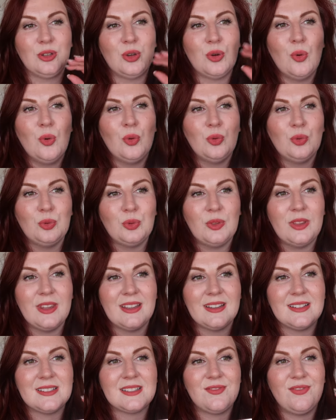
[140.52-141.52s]
goal
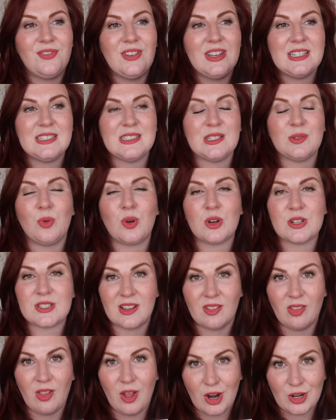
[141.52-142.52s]
that's feeding towards
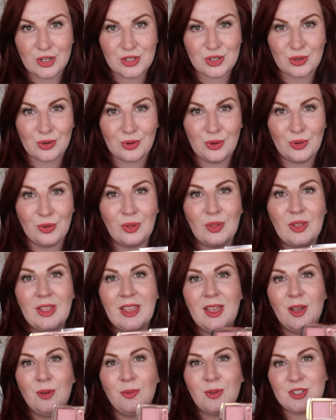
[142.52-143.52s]
a larger goal,
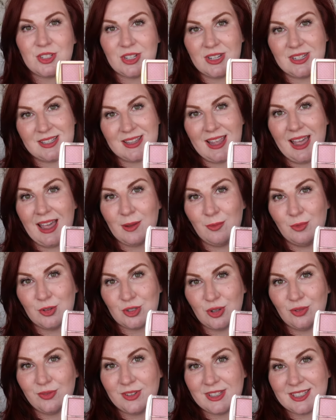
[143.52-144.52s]
which is that I
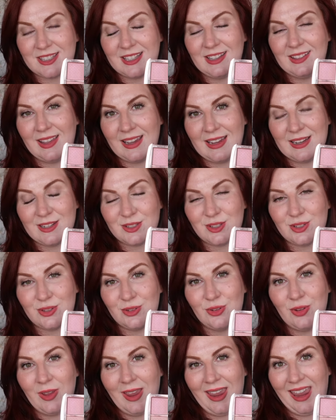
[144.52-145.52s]
would obviously like
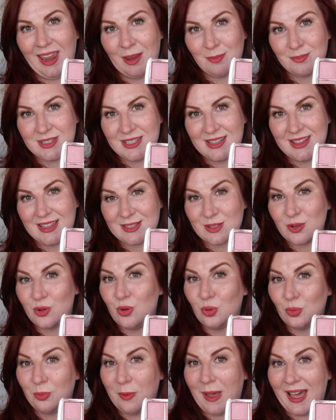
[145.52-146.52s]
to empty this
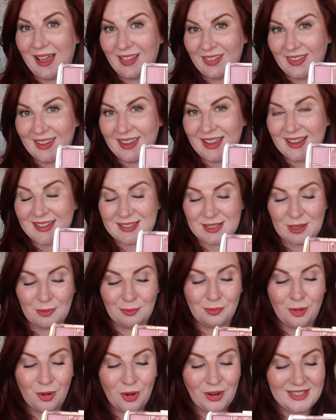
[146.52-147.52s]
whole palette at
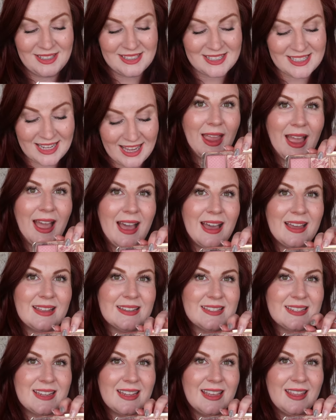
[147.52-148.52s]
some point. I
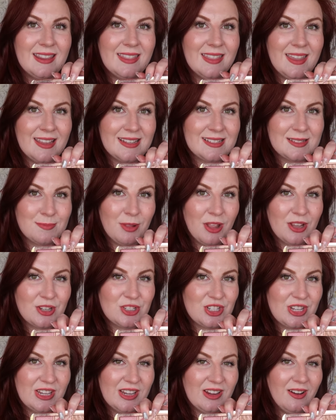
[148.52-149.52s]
had this
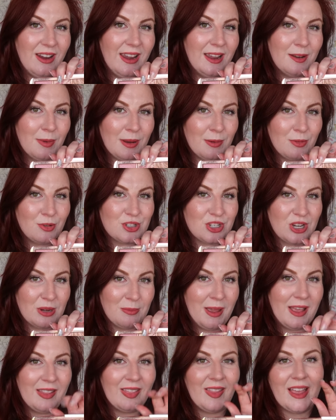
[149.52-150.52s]
blush here in my
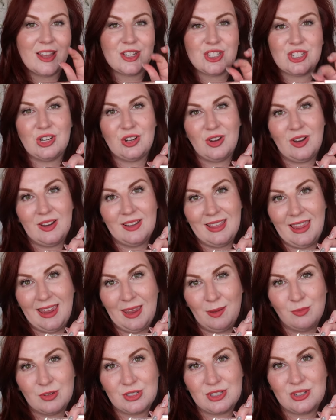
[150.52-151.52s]
project pan last year. The
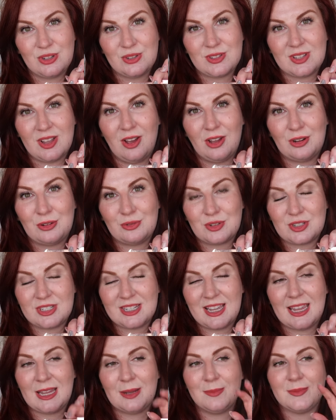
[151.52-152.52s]
aim was to use it 100
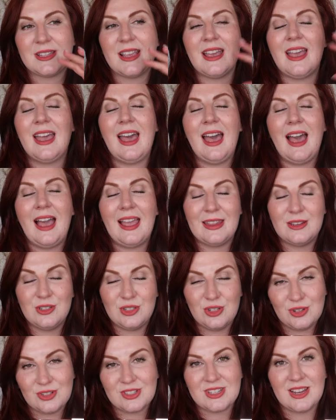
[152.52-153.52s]
times. I
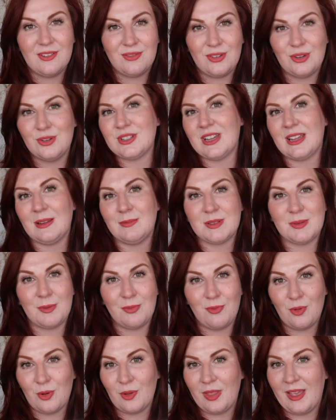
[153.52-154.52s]
had used it a few times
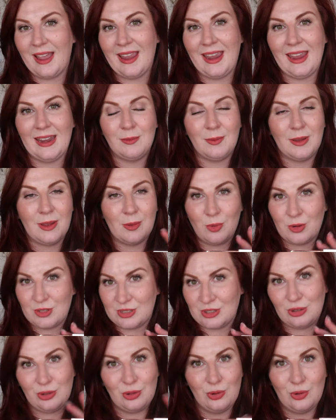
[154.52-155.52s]
before that anyway, it
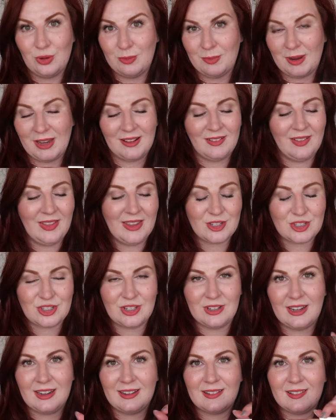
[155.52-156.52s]
wasn't new in my
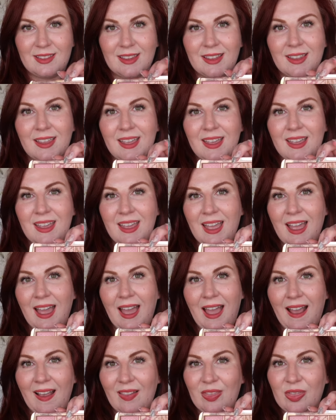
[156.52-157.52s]
collection or anything,
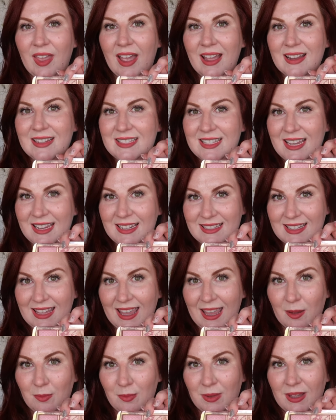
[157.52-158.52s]
and that did
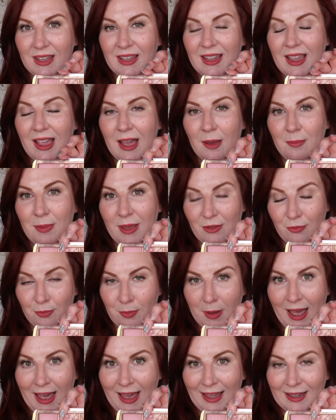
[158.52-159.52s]
get me a bit
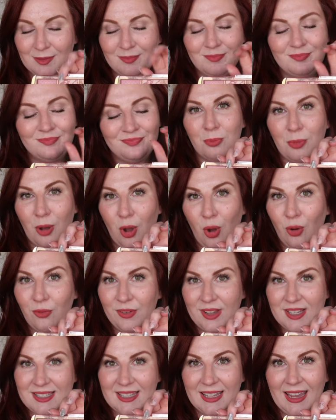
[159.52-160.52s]
of pan, but
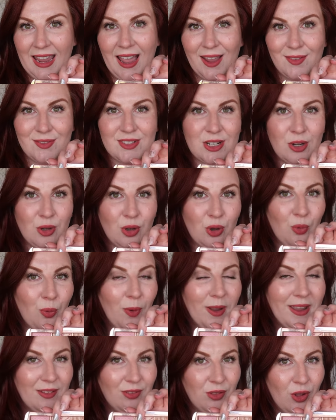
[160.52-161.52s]
obviously I've still got
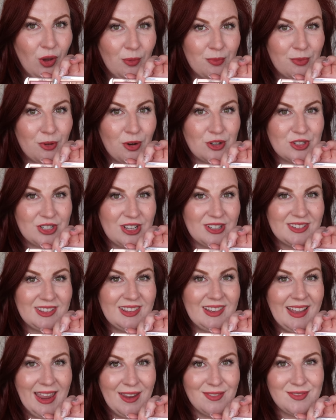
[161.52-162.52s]
quite a lot of product
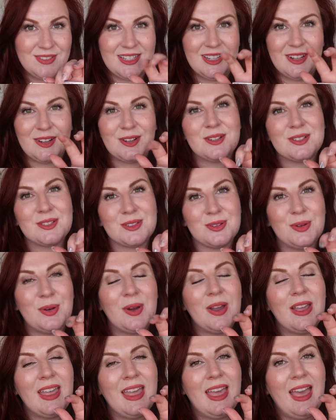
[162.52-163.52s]
left here,
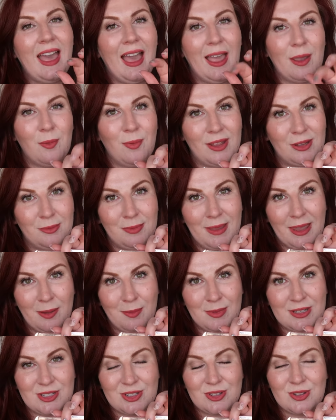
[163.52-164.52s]
so I will be
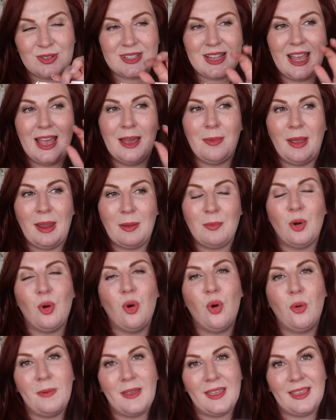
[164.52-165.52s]
aiming to use that. But I'm
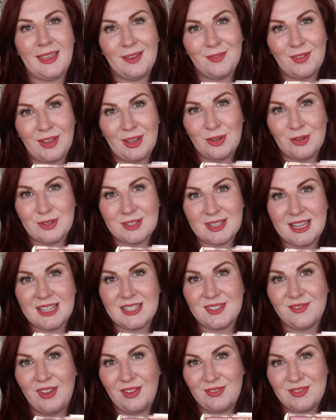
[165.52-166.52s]
hoping if I use
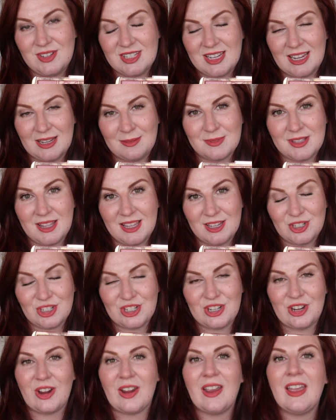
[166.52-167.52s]
this 50 times
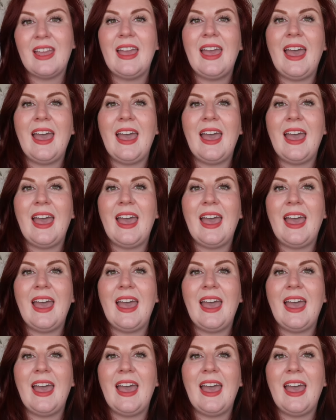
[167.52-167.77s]
this year